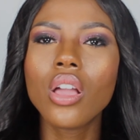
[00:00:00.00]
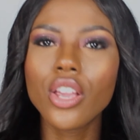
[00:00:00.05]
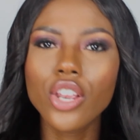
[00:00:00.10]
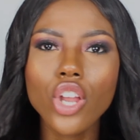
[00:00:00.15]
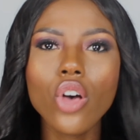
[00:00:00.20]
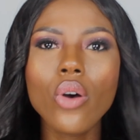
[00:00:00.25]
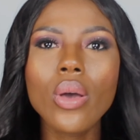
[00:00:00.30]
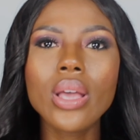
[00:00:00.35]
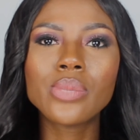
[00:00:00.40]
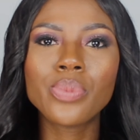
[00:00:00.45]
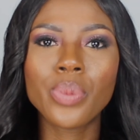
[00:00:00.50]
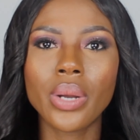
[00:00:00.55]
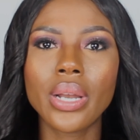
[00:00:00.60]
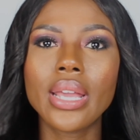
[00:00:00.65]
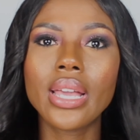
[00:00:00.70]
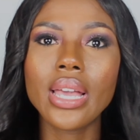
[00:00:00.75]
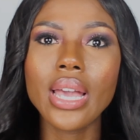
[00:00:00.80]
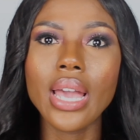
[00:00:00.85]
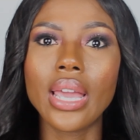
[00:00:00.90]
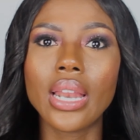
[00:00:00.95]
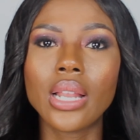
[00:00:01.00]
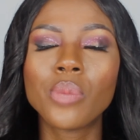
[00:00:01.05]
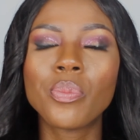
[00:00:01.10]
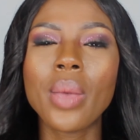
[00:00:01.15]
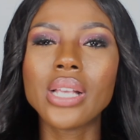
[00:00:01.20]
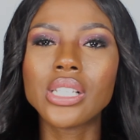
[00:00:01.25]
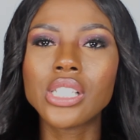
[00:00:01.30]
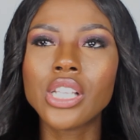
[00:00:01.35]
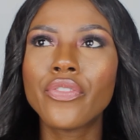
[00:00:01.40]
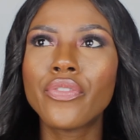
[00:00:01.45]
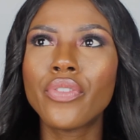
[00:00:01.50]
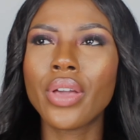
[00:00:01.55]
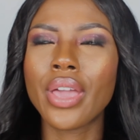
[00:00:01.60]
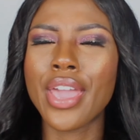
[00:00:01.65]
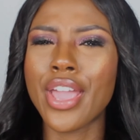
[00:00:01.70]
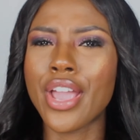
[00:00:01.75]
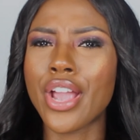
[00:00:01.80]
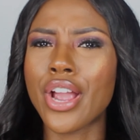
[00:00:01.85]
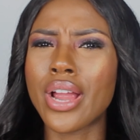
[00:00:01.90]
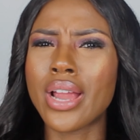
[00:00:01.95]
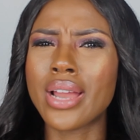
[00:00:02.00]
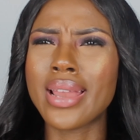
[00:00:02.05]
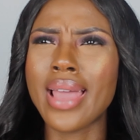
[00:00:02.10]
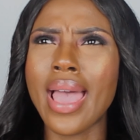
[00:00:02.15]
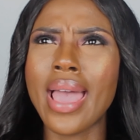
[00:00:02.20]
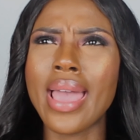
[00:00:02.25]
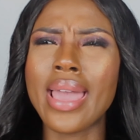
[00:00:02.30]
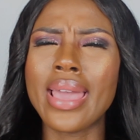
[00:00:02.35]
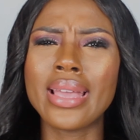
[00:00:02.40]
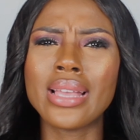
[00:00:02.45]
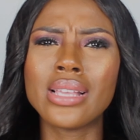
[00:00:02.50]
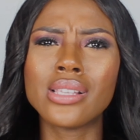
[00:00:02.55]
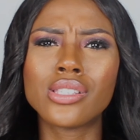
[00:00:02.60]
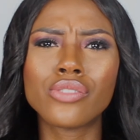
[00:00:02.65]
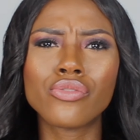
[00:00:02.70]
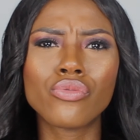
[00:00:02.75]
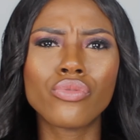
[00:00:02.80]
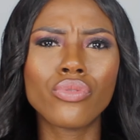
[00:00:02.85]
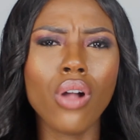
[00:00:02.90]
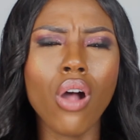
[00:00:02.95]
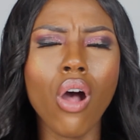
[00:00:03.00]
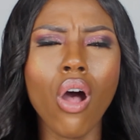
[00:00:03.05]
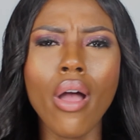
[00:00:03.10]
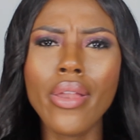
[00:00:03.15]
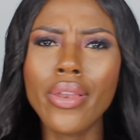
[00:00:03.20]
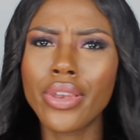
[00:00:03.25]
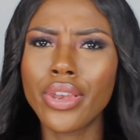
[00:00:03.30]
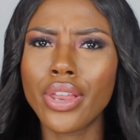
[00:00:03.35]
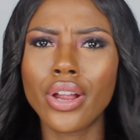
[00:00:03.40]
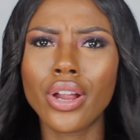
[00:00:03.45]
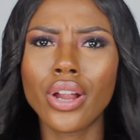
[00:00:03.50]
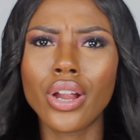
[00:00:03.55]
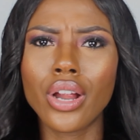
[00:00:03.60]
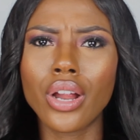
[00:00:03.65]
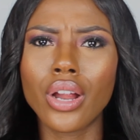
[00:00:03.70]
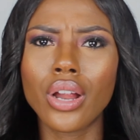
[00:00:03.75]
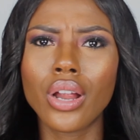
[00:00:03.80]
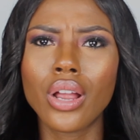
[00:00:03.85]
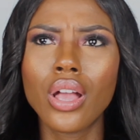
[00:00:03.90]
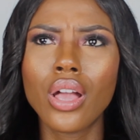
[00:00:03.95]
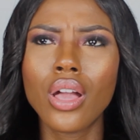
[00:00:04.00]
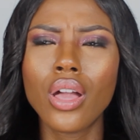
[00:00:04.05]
you know, it's pretty good, especially for hair that is under